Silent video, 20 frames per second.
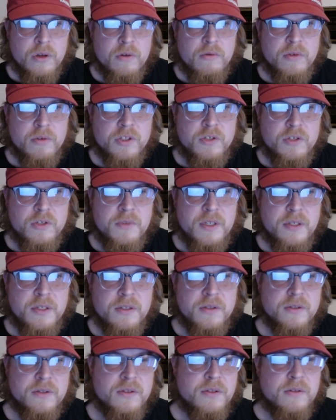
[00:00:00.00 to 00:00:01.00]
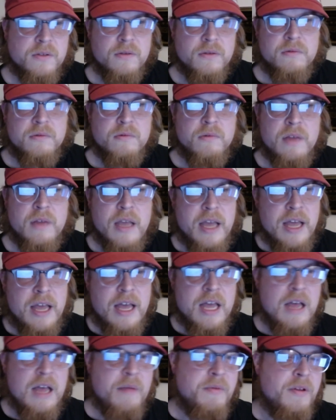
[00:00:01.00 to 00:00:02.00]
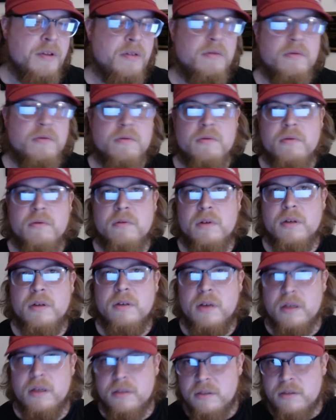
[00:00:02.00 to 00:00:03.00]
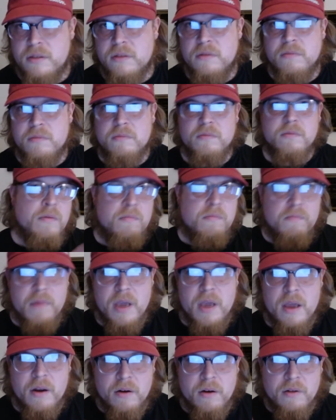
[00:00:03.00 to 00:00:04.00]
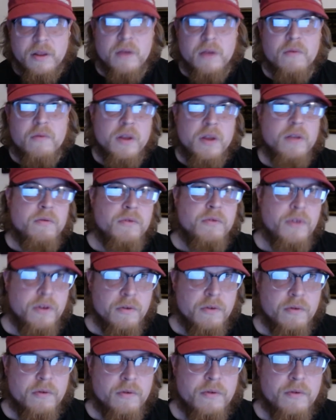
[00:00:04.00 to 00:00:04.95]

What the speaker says: which means habit or custom, manner, like what you do.